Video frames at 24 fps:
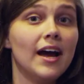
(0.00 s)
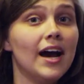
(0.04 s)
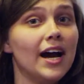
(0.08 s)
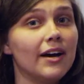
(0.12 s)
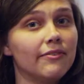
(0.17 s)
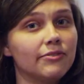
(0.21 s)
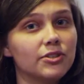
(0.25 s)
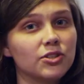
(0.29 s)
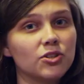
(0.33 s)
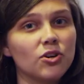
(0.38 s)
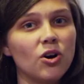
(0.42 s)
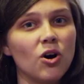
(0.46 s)

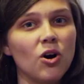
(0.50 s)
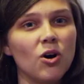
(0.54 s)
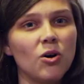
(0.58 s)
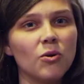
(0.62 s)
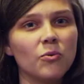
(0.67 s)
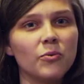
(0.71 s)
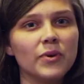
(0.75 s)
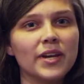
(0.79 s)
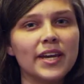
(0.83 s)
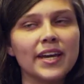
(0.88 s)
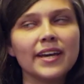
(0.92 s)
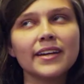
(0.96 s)
After all,
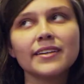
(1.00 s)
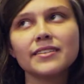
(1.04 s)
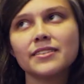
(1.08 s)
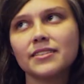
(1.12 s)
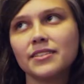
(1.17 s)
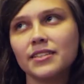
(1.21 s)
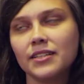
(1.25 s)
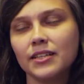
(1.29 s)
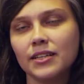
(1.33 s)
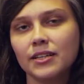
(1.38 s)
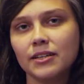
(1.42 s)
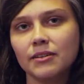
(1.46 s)
we can't
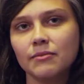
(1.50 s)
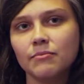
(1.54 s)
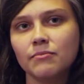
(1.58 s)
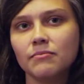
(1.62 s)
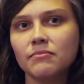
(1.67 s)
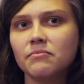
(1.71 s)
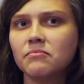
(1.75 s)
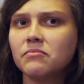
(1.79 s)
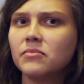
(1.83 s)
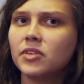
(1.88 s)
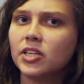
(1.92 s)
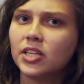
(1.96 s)
see him,
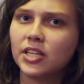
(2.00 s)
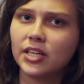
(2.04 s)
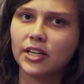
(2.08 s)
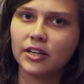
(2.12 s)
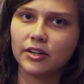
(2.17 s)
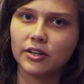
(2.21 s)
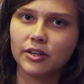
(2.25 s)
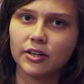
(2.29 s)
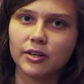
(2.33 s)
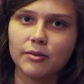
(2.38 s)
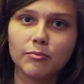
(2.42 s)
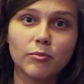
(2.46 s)

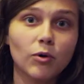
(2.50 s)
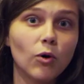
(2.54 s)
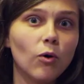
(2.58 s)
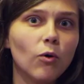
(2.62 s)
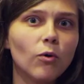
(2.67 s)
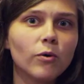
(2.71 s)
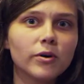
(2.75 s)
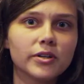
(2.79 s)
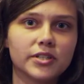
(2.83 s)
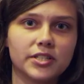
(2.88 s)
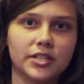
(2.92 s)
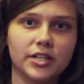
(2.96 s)
hear him,
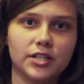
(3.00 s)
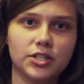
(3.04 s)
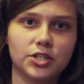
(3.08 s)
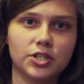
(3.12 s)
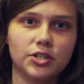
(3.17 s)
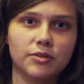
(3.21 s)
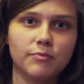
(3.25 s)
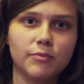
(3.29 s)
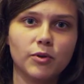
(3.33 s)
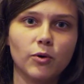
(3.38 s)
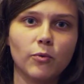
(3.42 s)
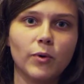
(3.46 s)
or touch
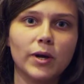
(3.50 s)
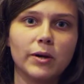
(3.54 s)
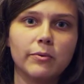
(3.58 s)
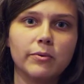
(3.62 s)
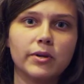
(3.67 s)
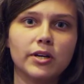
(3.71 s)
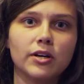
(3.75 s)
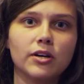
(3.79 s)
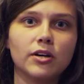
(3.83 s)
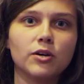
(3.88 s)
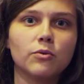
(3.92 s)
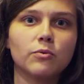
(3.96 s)
him the way
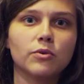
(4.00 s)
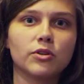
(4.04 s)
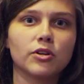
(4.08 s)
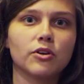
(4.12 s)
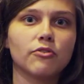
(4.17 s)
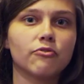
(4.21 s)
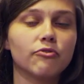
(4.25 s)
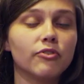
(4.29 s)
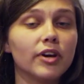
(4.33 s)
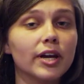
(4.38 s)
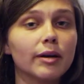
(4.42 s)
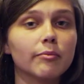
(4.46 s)
we could with
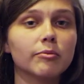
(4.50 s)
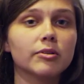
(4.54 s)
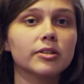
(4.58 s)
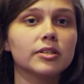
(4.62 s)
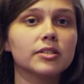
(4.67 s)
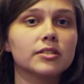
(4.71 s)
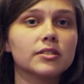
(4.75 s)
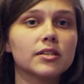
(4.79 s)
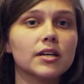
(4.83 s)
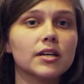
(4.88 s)
our families.